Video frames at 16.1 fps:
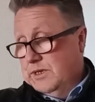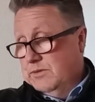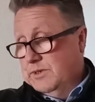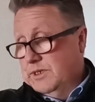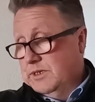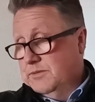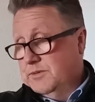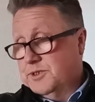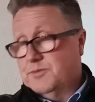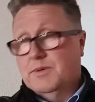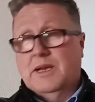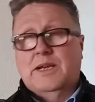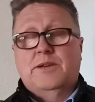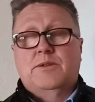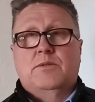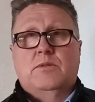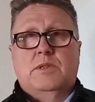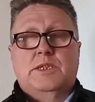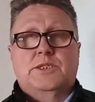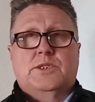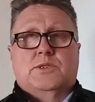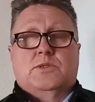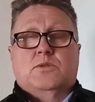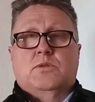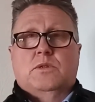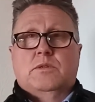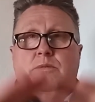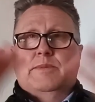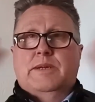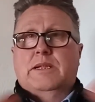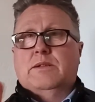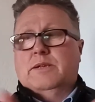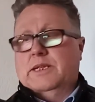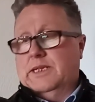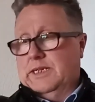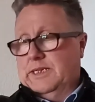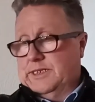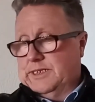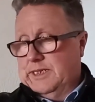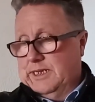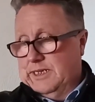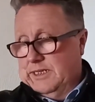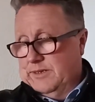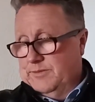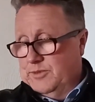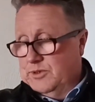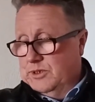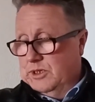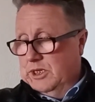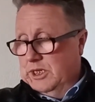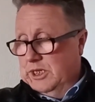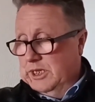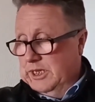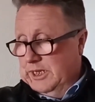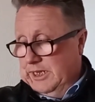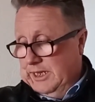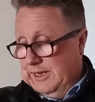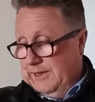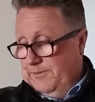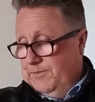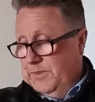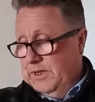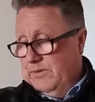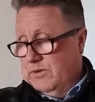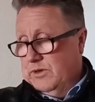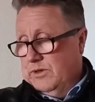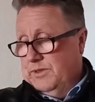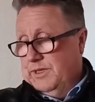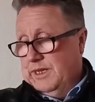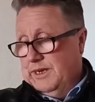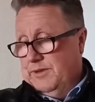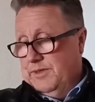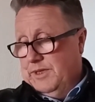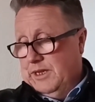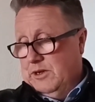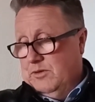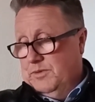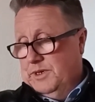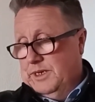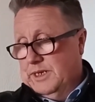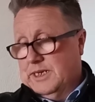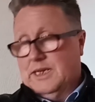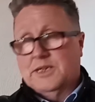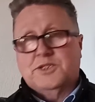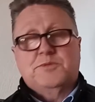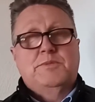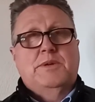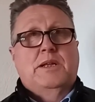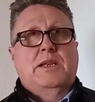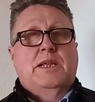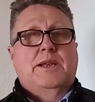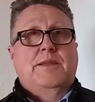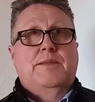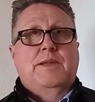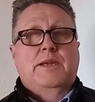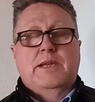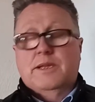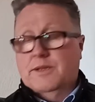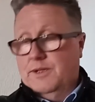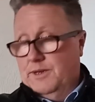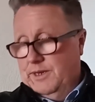When you're smelling all this, it's all amalgamated together. But yeah, you've got that, you know, you can smell that in there.